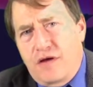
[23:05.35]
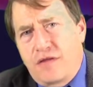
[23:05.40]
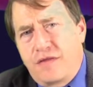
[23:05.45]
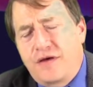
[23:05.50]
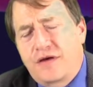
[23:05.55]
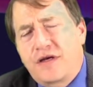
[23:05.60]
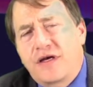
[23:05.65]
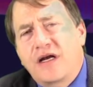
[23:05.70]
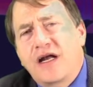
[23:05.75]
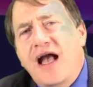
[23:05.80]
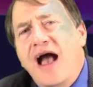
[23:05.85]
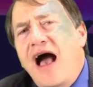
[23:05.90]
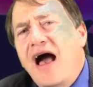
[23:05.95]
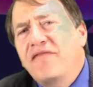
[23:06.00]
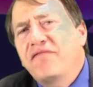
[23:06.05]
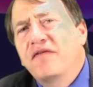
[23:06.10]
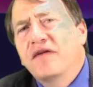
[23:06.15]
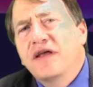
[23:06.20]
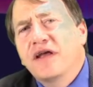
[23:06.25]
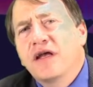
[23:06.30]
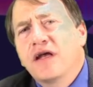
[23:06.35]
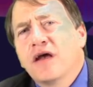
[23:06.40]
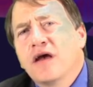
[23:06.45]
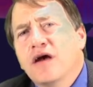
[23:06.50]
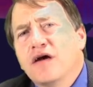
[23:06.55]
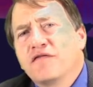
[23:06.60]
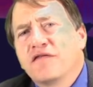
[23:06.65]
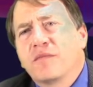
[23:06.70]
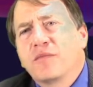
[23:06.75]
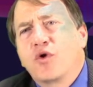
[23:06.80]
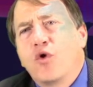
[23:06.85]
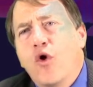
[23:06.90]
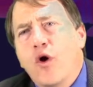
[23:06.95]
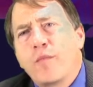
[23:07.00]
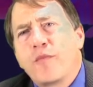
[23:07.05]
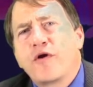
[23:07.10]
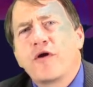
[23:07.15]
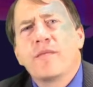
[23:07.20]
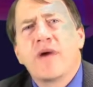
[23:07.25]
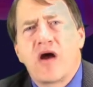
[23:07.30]
the cacophony from
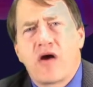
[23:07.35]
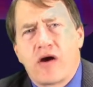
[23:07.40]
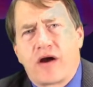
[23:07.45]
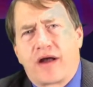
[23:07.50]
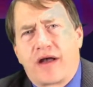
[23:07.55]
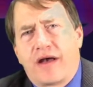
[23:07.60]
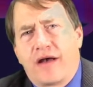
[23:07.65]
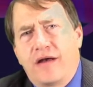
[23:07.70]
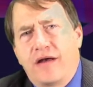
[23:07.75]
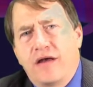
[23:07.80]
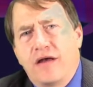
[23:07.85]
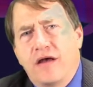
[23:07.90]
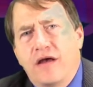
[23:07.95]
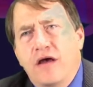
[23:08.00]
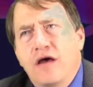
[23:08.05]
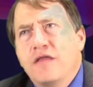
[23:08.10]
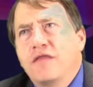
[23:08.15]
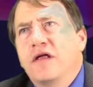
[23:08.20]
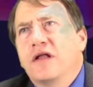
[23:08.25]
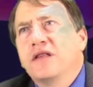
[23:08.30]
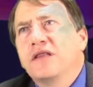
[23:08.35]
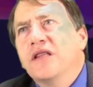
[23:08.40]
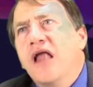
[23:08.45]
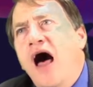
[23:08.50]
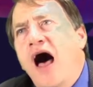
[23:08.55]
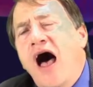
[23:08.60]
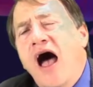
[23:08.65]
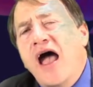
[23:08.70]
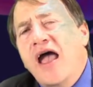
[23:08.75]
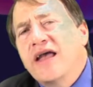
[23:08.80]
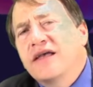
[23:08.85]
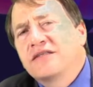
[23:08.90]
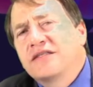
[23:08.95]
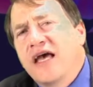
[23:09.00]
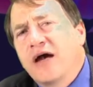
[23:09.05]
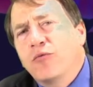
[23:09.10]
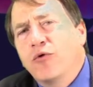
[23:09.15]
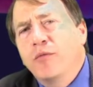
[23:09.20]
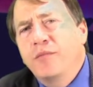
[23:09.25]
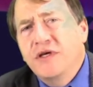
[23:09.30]
corporate America, the lies
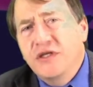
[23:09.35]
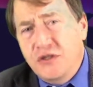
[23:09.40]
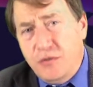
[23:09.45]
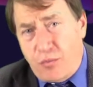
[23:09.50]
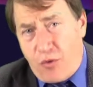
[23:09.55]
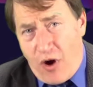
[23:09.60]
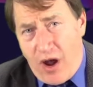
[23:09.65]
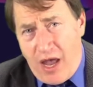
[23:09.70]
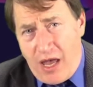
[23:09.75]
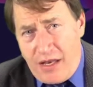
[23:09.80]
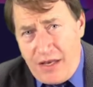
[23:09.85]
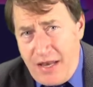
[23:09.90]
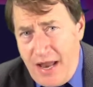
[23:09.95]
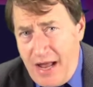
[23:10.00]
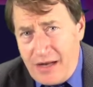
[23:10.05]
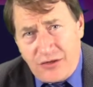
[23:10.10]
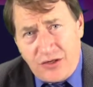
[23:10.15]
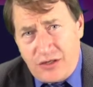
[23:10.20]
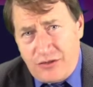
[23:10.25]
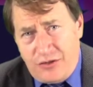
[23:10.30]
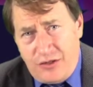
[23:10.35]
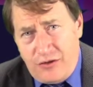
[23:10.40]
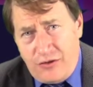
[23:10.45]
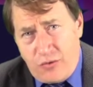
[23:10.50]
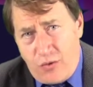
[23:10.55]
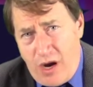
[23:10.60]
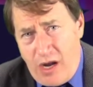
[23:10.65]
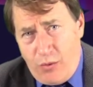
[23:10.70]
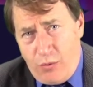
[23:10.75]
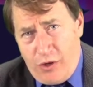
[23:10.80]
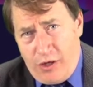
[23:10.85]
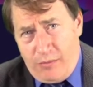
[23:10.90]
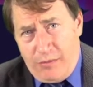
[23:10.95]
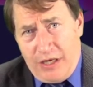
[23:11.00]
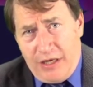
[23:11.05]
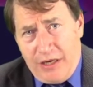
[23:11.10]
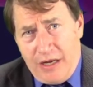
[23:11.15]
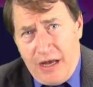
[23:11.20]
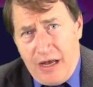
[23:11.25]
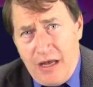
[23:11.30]
that will be spread, not just in the right-wing
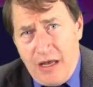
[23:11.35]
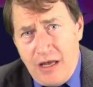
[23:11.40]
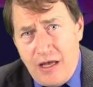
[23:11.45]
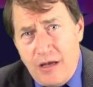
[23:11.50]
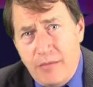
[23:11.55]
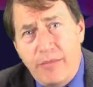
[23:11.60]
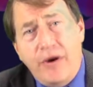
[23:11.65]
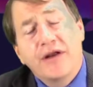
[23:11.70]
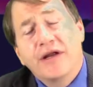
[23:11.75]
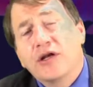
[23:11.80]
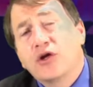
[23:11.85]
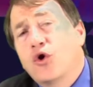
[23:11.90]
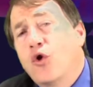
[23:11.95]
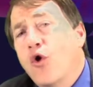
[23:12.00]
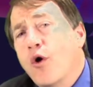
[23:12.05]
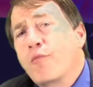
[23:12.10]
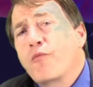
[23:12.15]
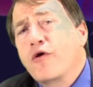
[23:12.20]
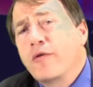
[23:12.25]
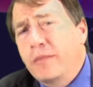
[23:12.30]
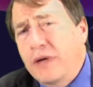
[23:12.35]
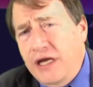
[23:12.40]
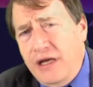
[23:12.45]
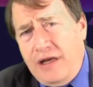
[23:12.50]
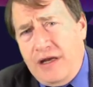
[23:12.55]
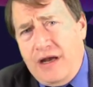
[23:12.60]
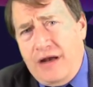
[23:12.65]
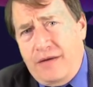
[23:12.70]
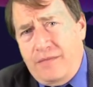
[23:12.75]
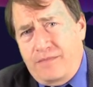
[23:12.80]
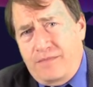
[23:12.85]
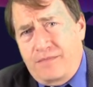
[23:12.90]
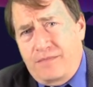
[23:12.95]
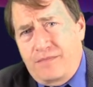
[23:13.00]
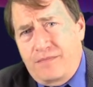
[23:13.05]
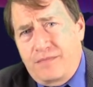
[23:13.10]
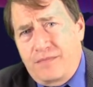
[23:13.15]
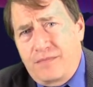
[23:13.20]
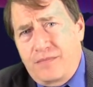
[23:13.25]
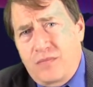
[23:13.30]
media, but in corporate media,
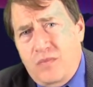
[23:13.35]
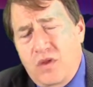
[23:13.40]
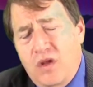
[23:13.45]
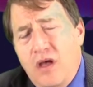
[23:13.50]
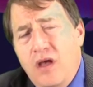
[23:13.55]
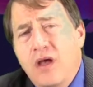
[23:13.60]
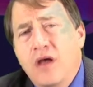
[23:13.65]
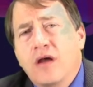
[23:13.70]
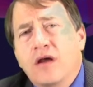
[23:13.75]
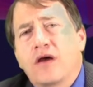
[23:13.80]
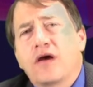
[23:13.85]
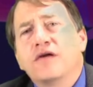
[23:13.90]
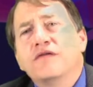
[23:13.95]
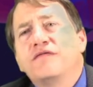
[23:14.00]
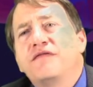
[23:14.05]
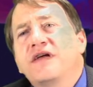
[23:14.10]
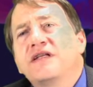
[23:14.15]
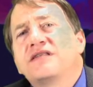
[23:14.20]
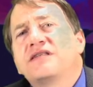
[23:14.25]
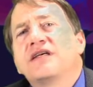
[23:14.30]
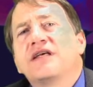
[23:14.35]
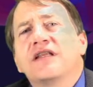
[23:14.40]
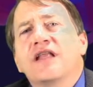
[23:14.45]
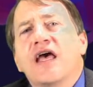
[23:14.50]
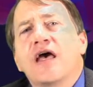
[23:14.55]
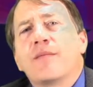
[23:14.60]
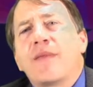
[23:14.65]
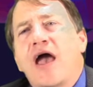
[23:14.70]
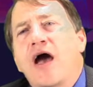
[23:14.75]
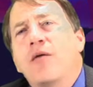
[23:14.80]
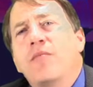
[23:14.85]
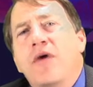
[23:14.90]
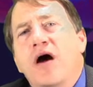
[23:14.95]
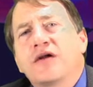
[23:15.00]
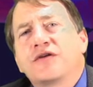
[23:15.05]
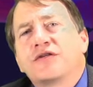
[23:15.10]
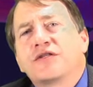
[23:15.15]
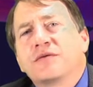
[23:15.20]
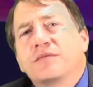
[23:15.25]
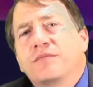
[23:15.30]
convincing them how
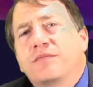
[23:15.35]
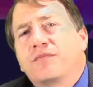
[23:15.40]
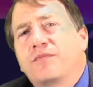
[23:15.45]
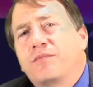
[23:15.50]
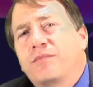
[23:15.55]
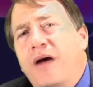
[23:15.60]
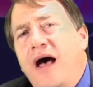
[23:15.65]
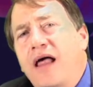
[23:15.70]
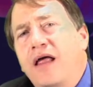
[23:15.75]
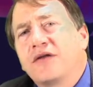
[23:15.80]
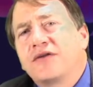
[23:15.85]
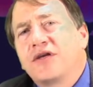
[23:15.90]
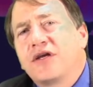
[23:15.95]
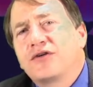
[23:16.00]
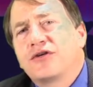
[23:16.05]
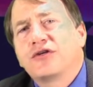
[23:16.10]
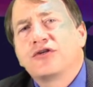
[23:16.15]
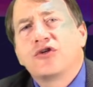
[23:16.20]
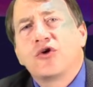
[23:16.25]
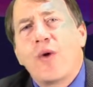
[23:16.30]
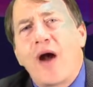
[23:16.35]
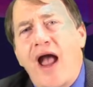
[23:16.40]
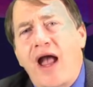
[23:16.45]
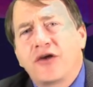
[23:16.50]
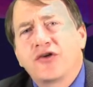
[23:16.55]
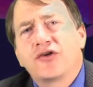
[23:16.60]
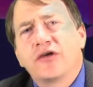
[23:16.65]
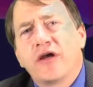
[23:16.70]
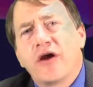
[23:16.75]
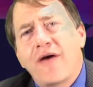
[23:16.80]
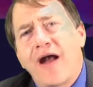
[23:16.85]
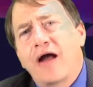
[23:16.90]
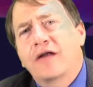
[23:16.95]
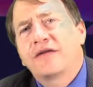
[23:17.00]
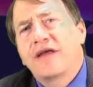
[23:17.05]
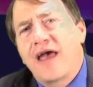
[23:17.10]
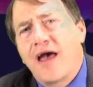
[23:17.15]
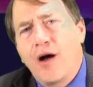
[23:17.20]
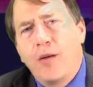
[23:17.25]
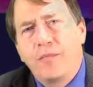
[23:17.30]
much the politicians who actually are out
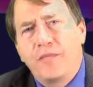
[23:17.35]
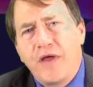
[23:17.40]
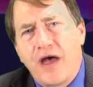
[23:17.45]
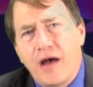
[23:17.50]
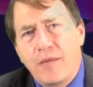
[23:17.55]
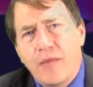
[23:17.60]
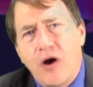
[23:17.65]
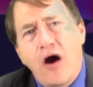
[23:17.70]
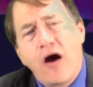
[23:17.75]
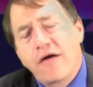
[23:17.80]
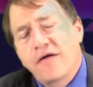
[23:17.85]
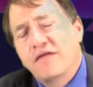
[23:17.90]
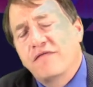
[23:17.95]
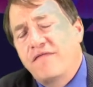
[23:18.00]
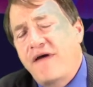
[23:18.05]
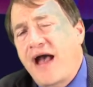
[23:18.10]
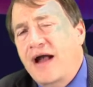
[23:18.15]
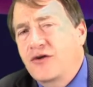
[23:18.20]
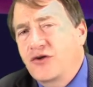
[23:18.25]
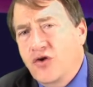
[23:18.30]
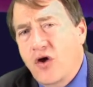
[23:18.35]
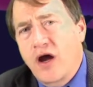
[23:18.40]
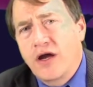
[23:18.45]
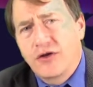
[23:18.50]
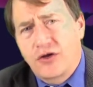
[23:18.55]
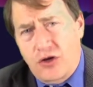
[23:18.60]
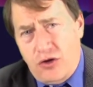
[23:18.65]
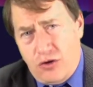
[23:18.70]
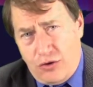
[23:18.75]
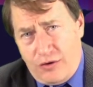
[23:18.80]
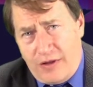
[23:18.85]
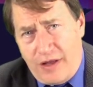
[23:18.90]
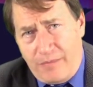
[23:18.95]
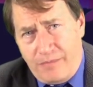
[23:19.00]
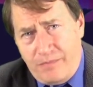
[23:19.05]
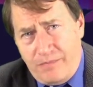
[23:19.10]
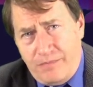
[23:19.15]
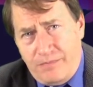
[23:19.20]
to help them are in fact trying to hurt them?